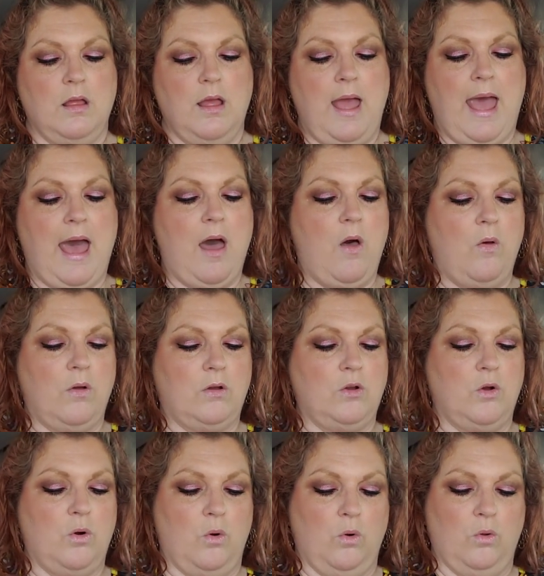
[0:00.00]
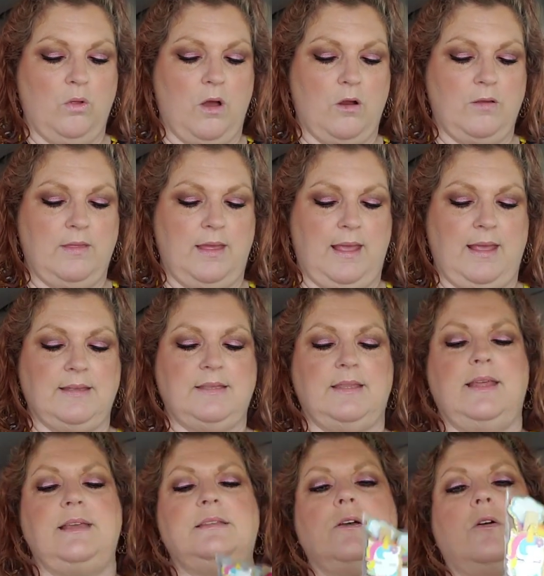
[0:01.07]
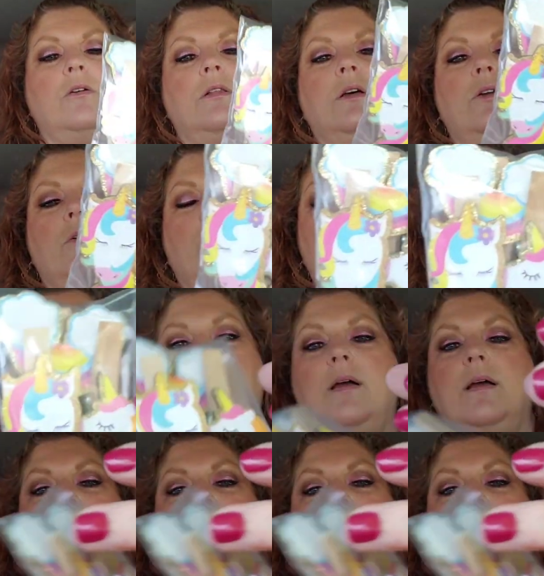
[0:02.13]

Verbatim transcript: how cool are these? These are little